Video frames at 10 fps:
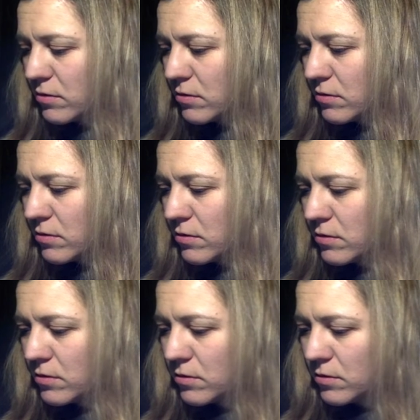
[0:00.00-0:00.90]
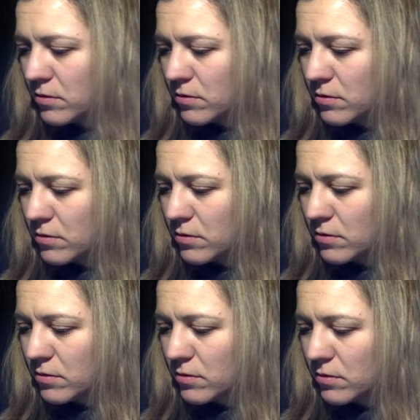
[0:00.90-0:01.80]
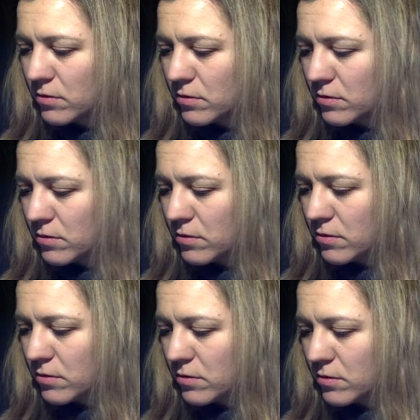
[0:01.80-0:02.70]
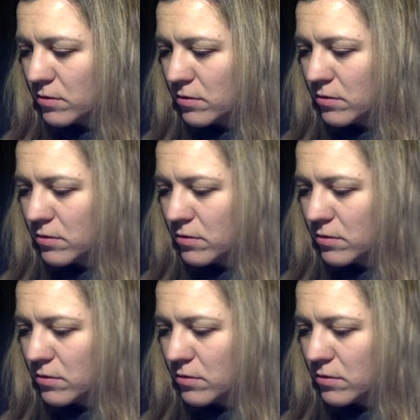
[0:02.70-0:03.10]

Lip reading: Nobody speaks.